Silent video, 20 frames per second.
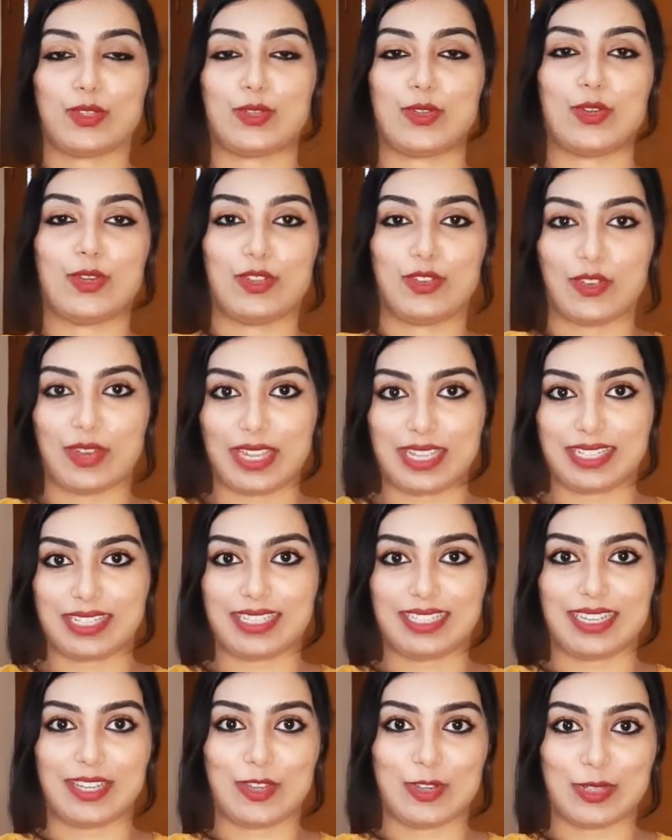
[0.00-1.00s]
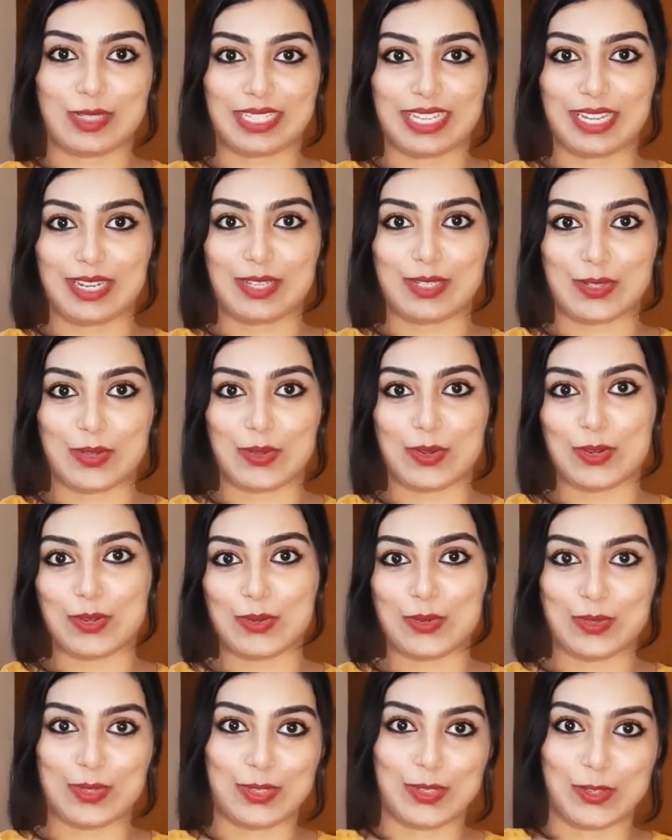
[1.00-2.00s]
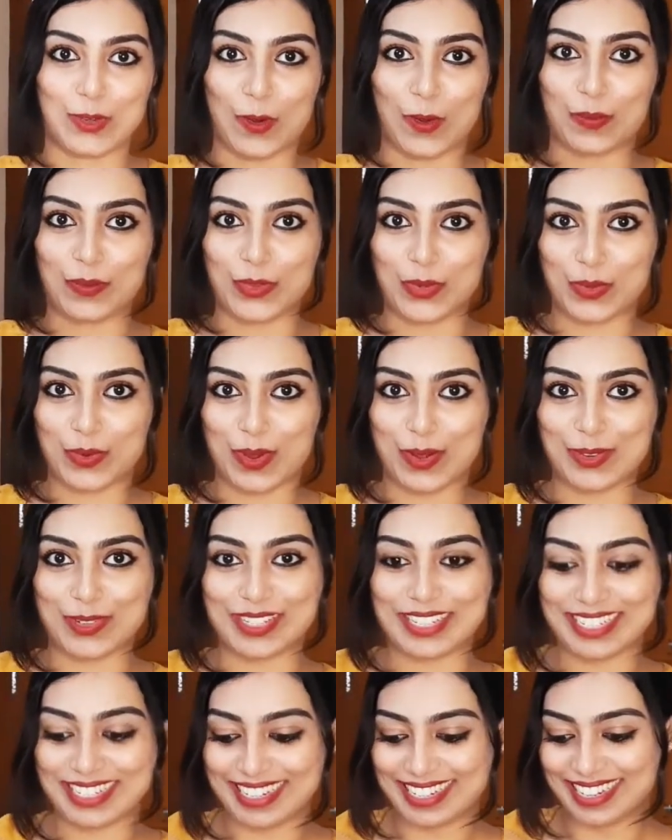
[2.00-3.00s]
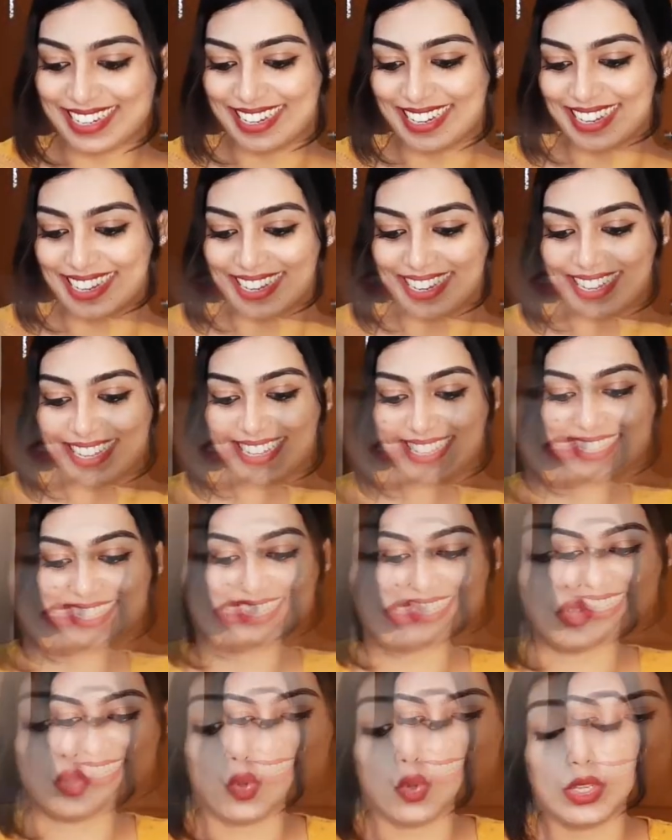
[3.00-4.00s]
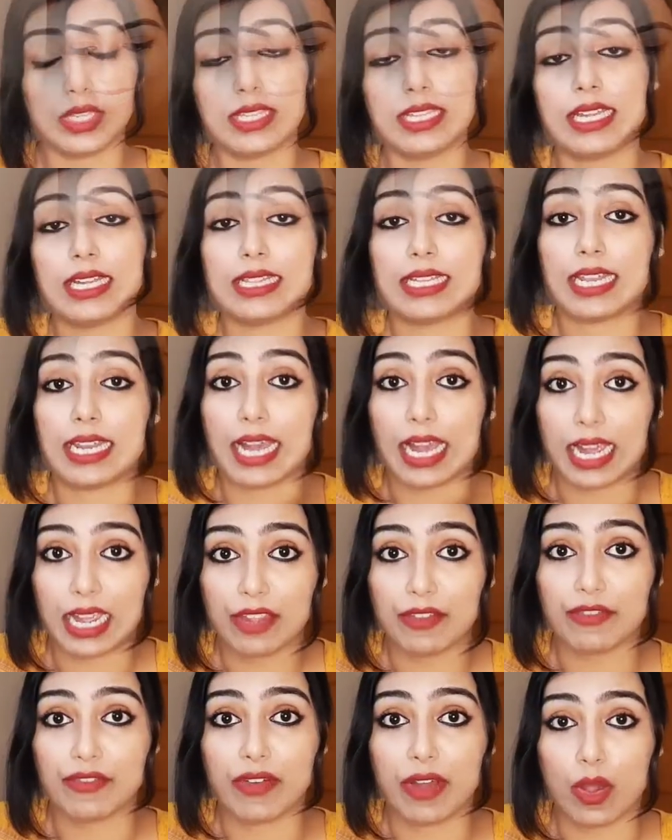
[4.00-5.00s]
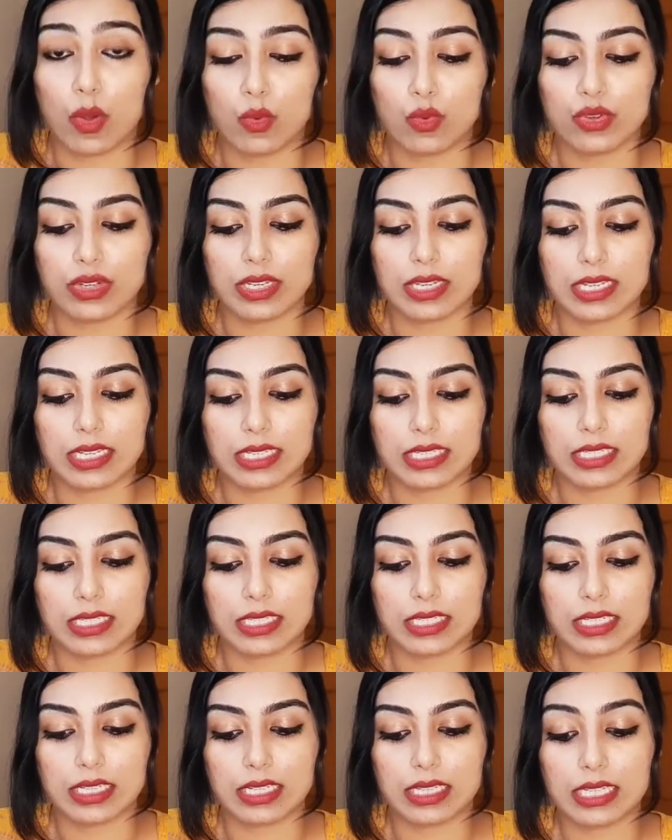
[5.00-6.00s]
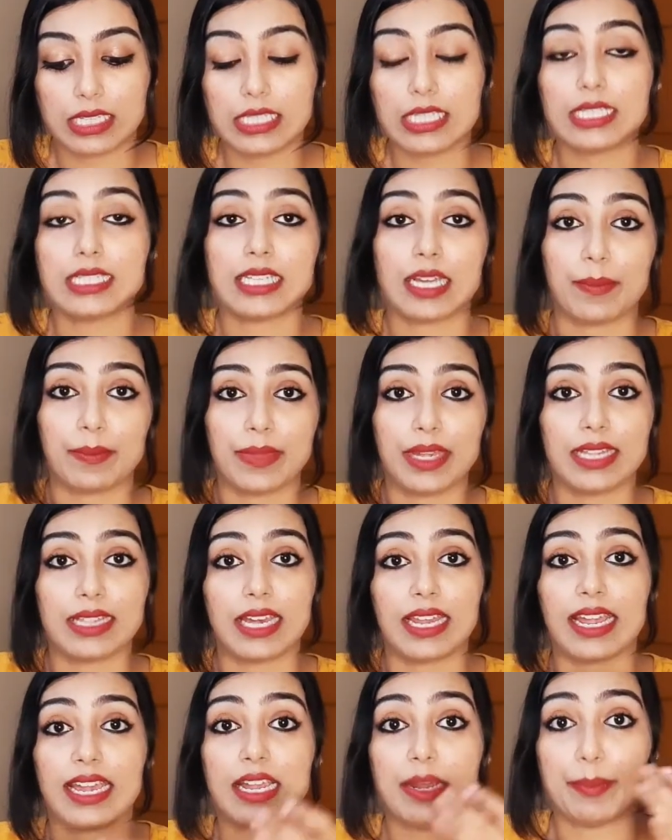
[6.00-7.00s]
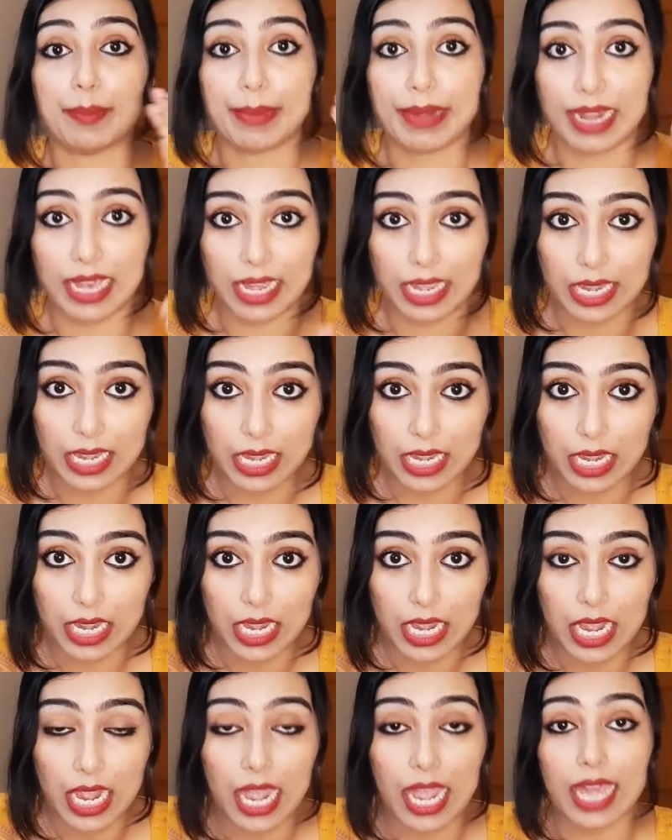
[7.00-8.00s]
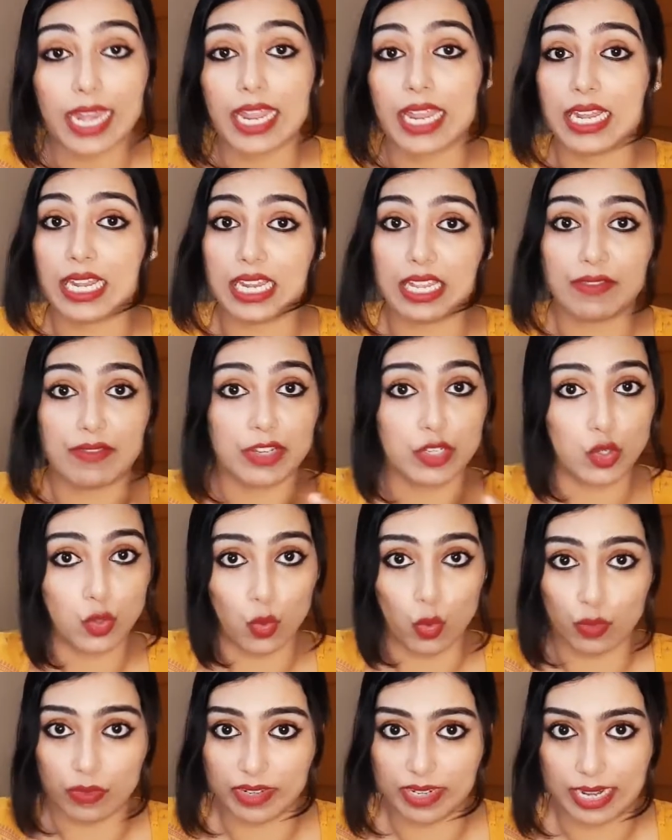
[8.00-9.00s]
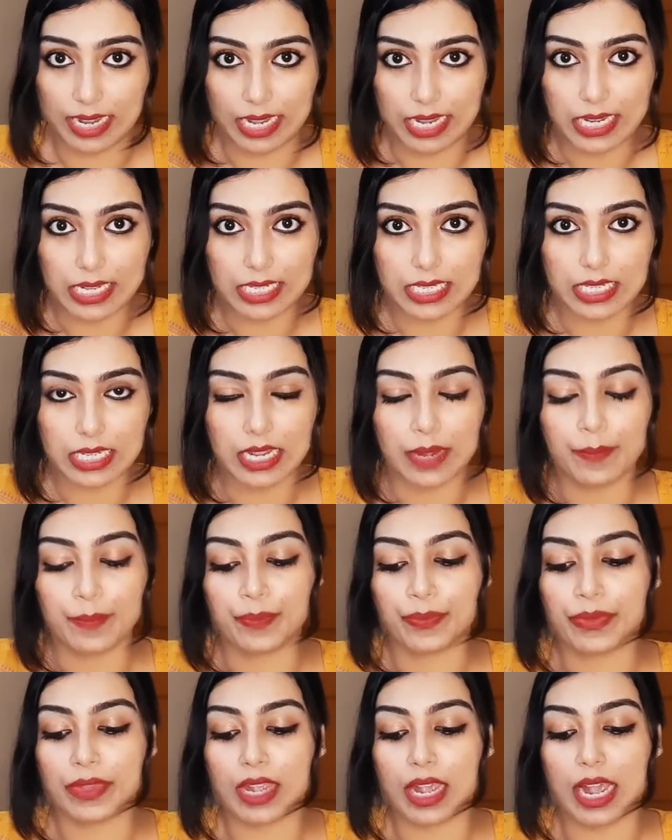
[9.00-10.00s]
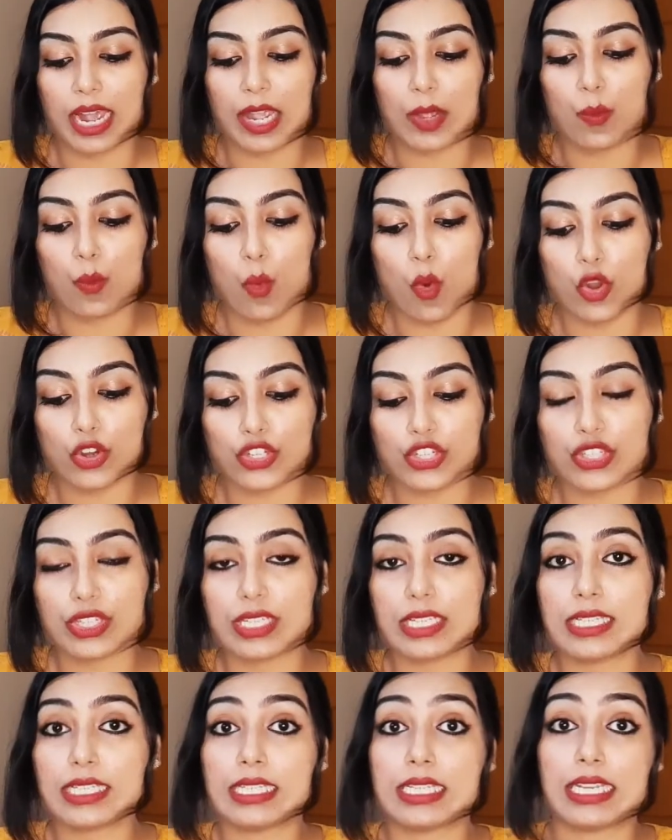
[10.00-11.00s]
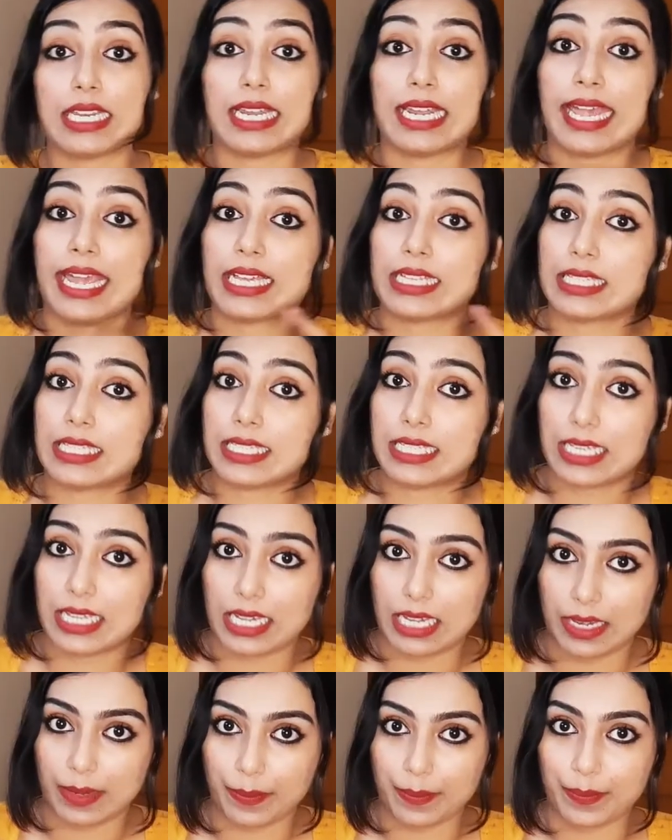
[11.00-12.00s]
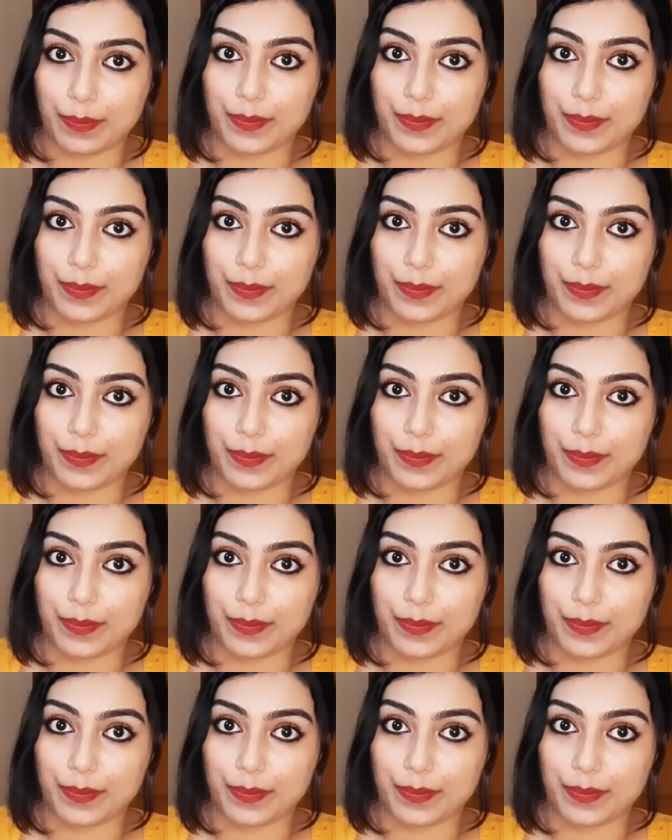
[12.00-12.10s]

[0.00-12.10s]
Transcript: just going to rest and your skin is going to do the job throughout. The good thing that I found is this is something that I apply and I leave it overnight. I wash this the next day.